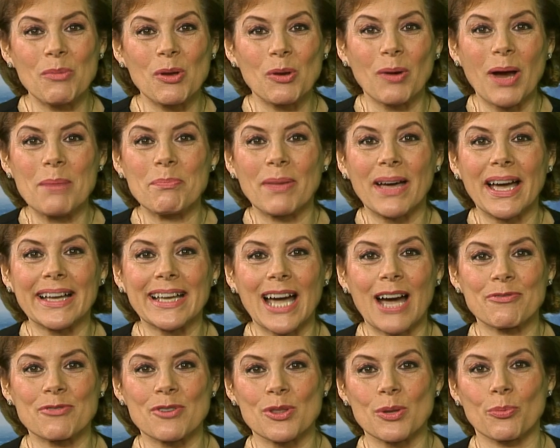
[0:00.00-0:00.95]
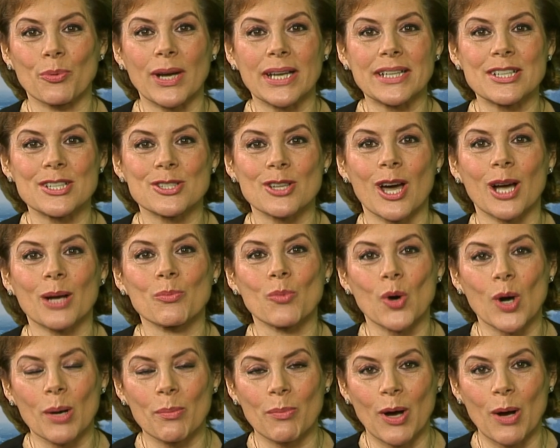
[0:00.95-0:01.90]
right back after the break to talk
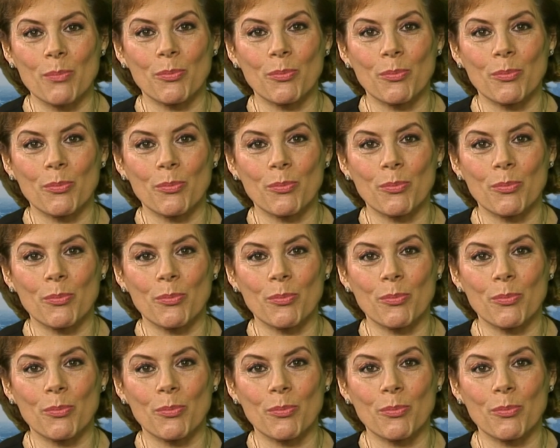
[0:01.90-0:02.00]
more about